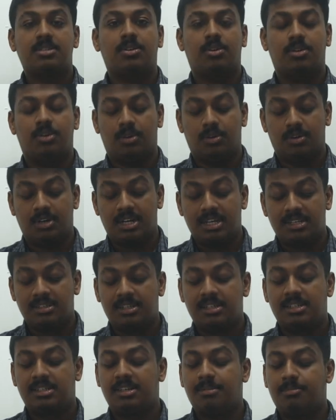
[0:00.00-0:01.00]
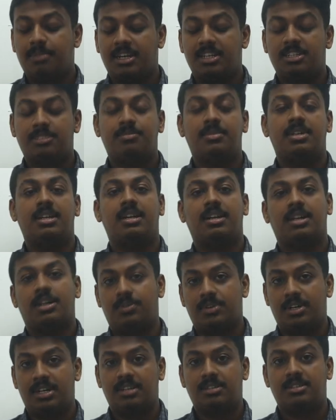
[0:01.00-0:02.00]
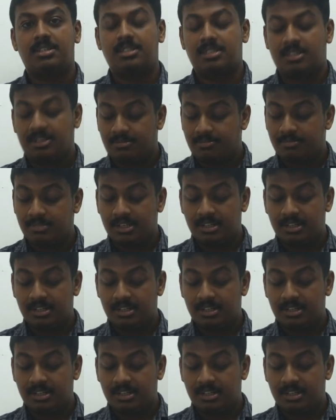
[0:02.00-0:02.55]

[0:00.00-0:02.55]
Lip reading: on organization management accounting system.